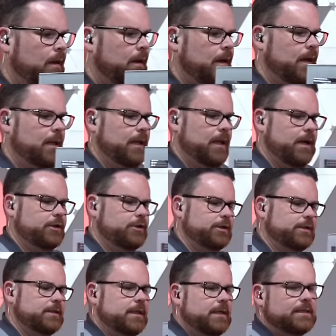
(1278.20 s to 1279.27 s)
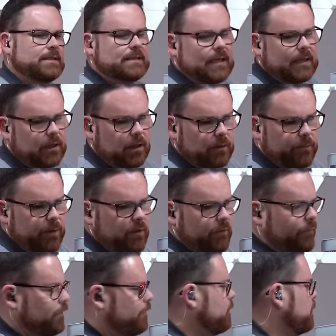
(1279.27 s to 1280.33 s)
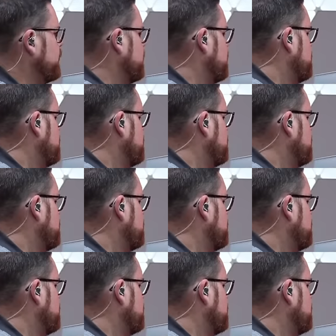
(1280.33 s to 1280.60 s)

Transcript: and let it just sit and look beautiful for you.